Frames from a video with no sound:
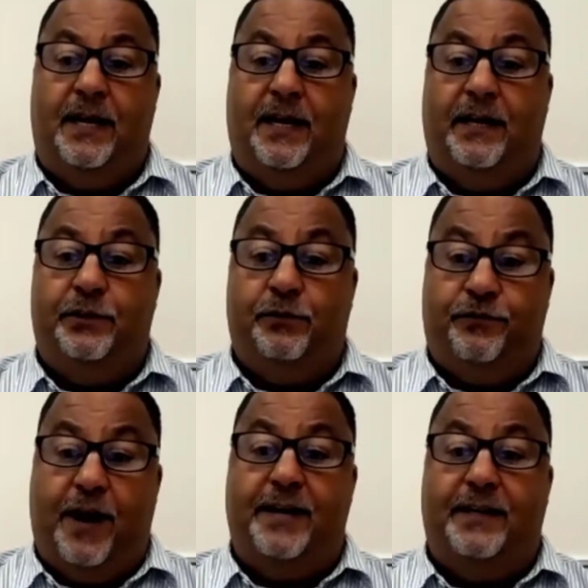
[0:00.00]
You'll
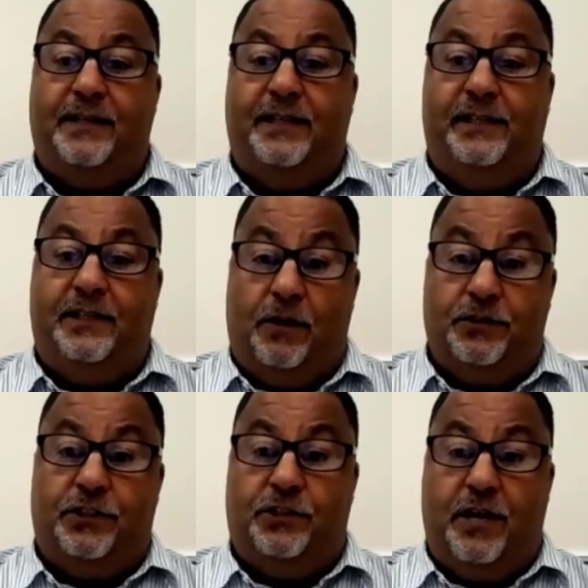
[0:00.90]
find that the
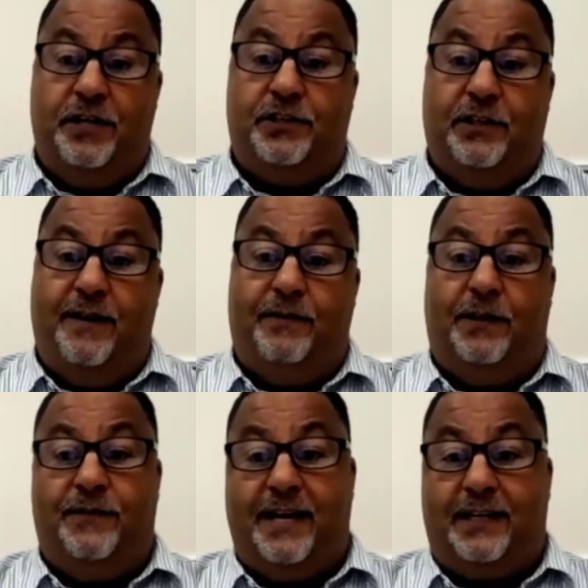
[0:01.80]
concentration level
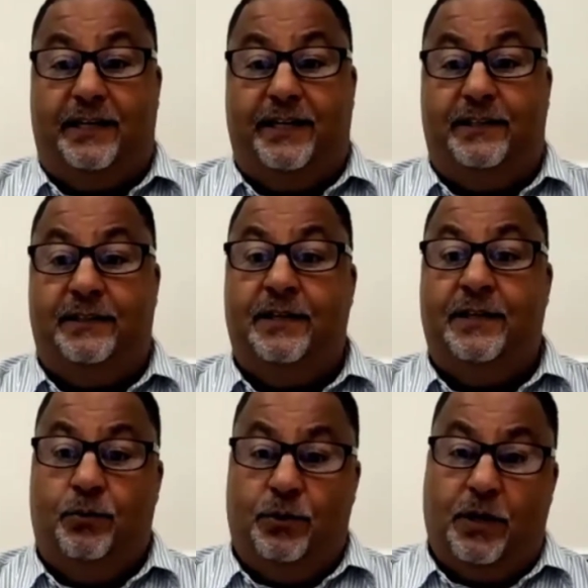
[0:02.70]
of that cleaner
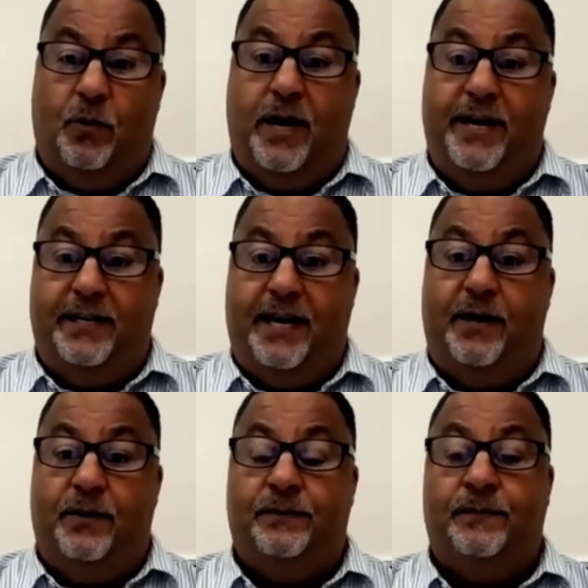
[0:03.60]
will go way
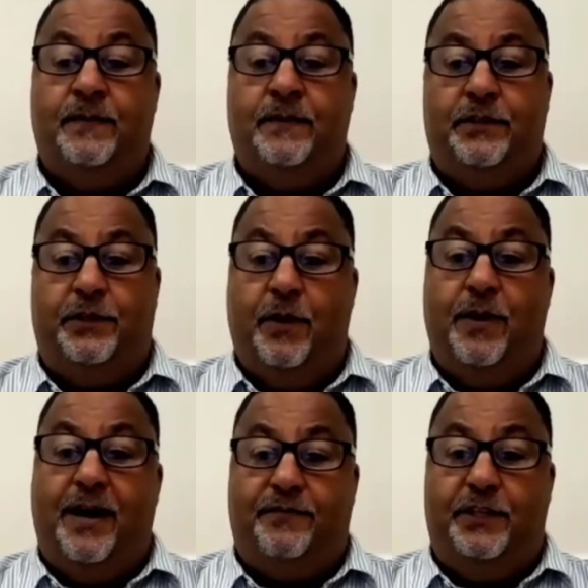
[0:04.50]
down. You don't
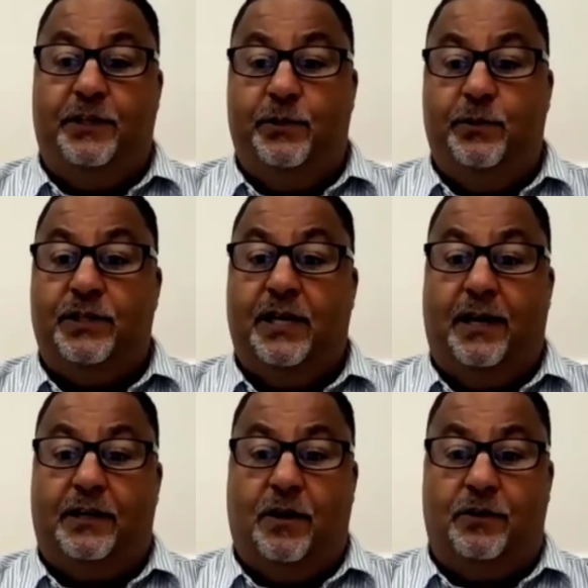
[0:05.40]
have to use
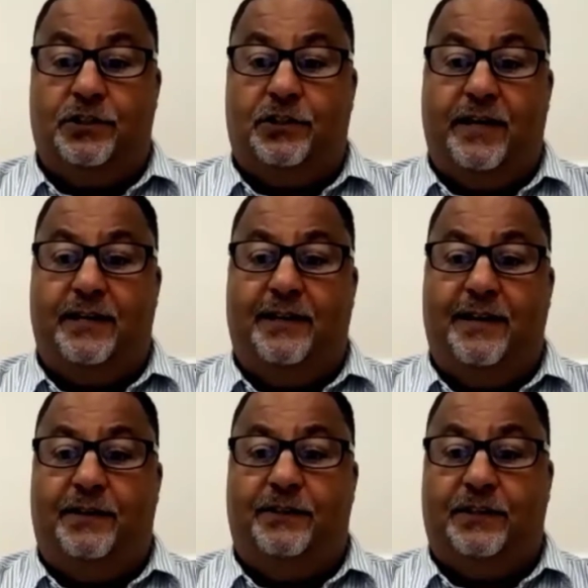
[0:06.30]
a concentrated
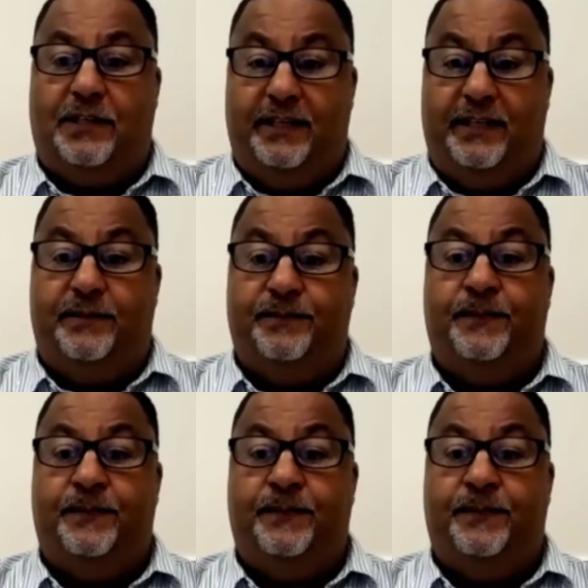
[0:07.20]
level of cleaner.